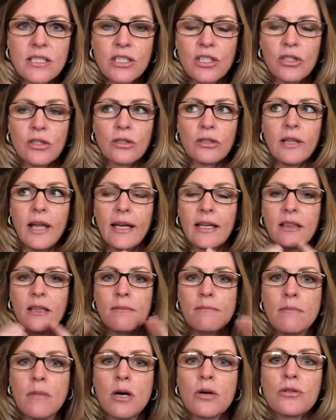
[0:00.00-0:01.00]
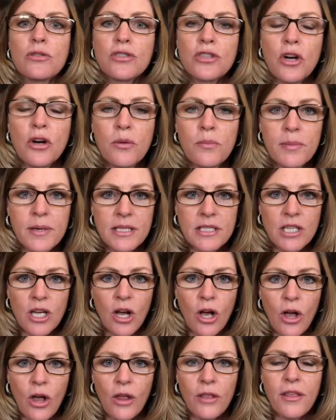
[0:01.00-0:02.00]
You're like the most open to
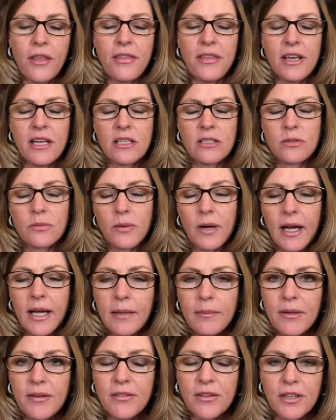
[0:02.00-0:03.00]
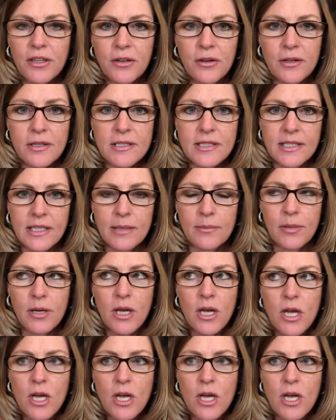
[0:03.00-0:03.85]
all the things right before you go to sleep.